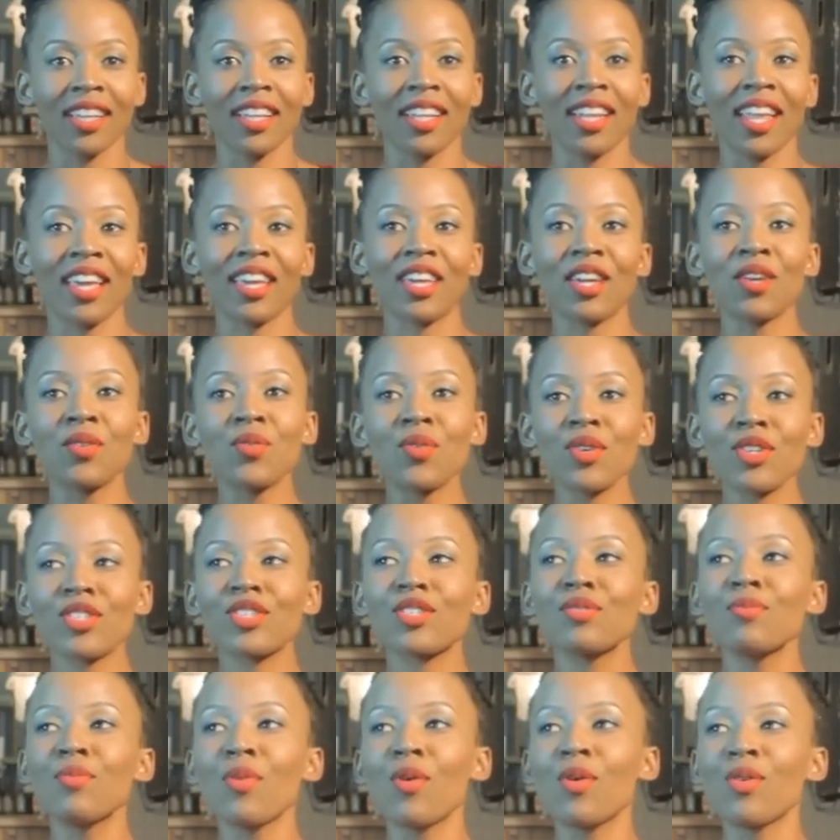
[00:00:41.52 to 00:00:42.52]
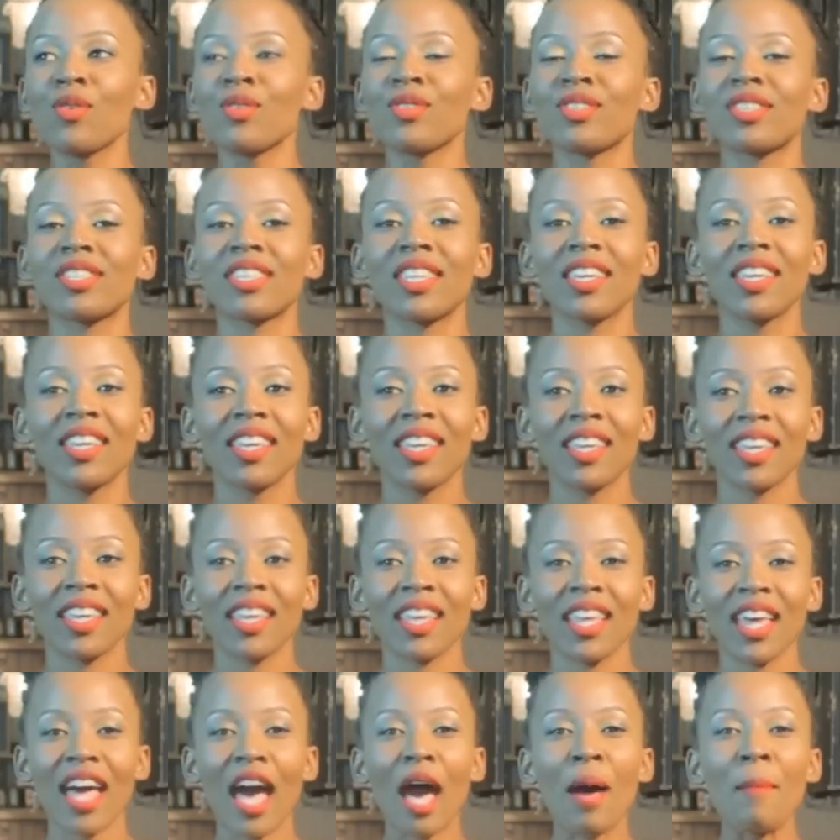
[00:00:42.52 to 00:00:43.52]
Like, it was the most
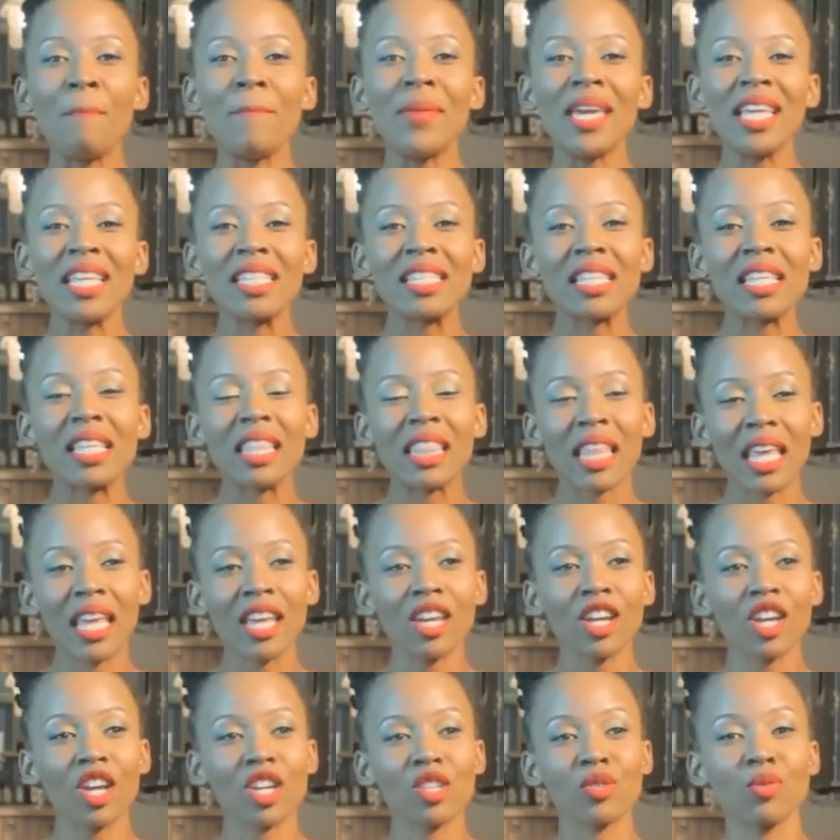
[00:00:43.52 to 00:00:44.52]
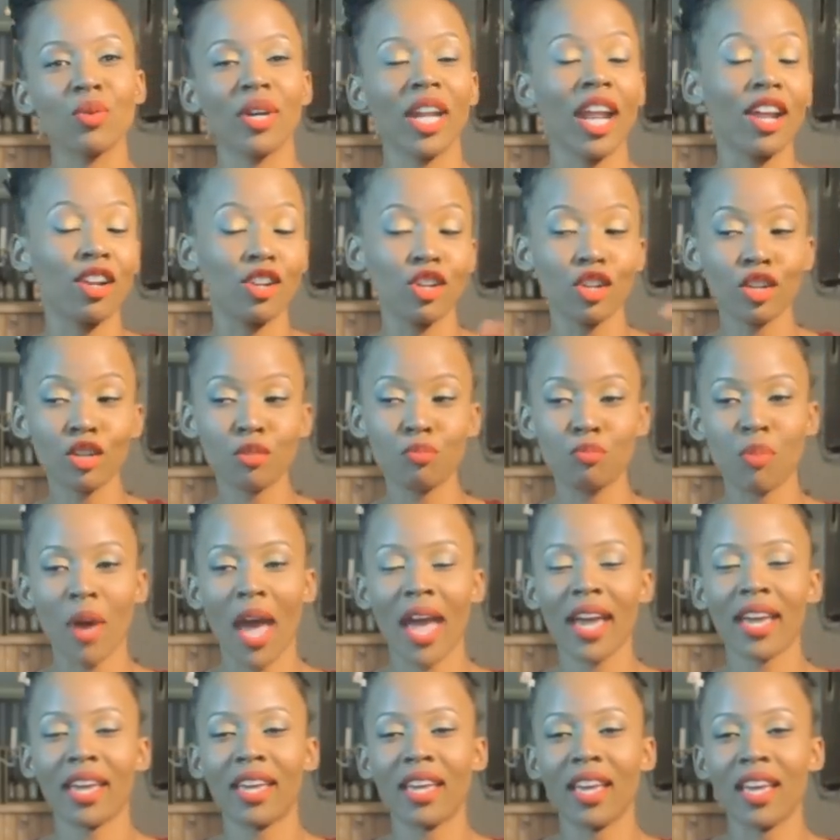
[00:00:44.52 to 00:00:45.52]
amazing thing, because when I look
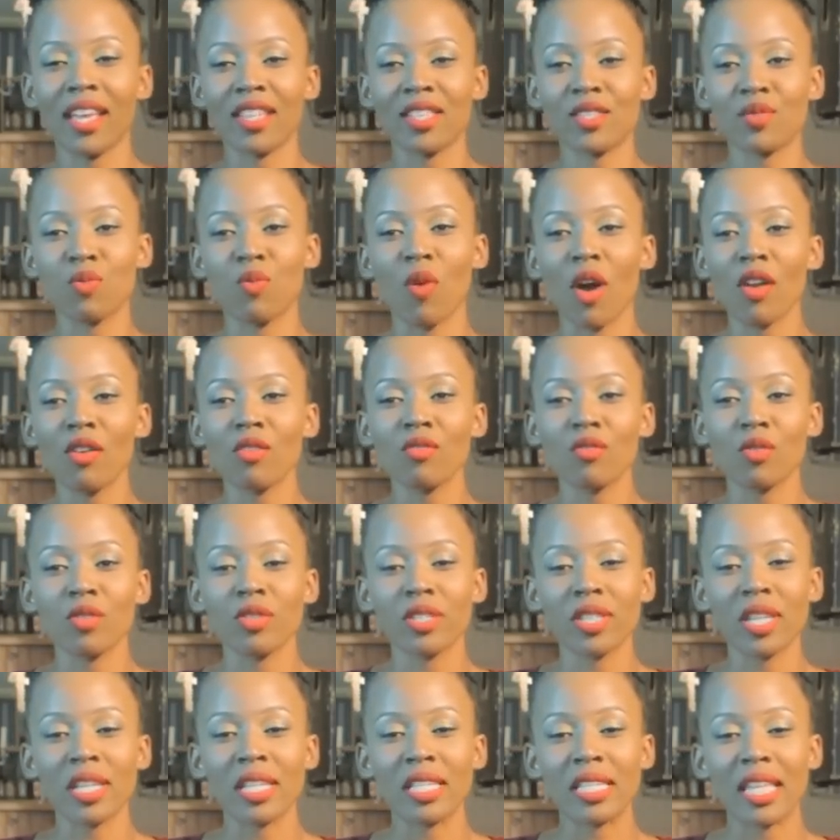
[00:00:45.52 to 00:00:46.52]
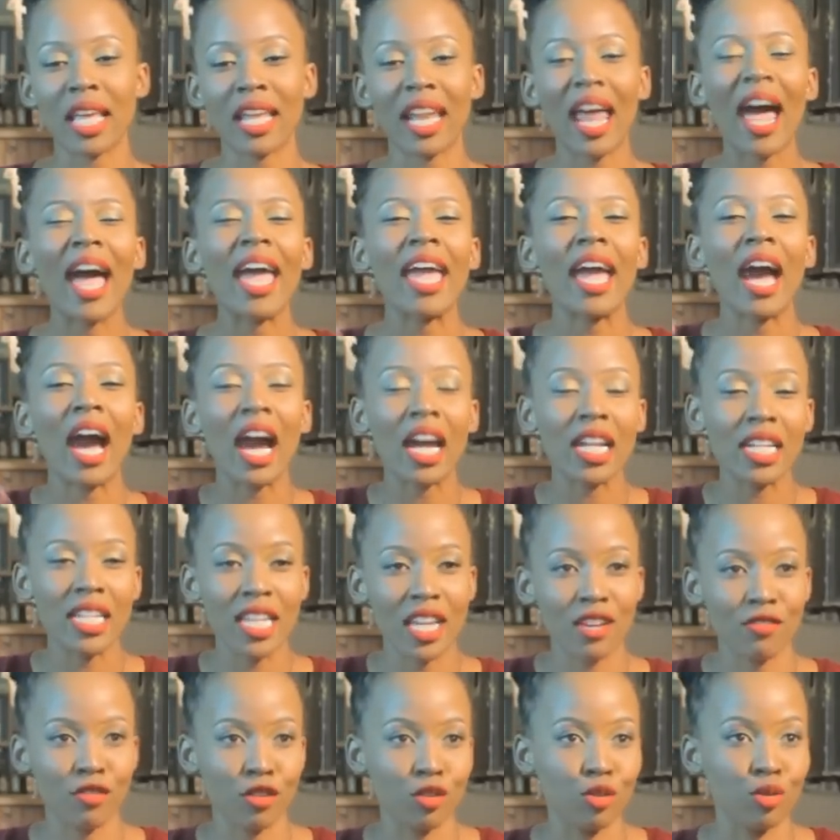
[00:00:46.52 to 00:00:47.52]
back, it's one of those things that I hardly
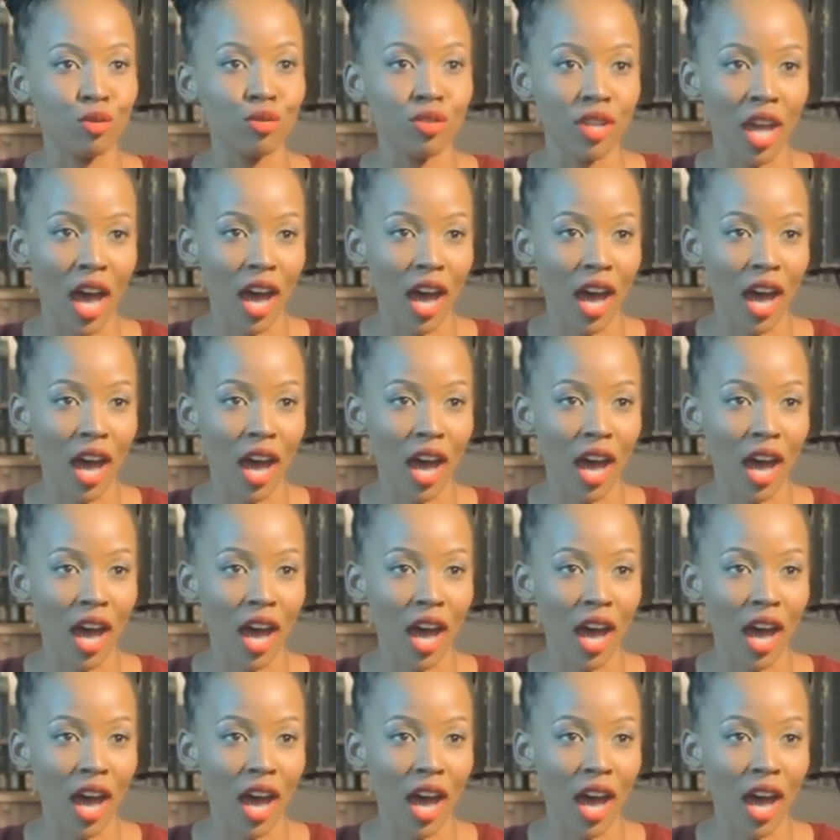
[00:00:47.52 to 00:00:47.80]
ever do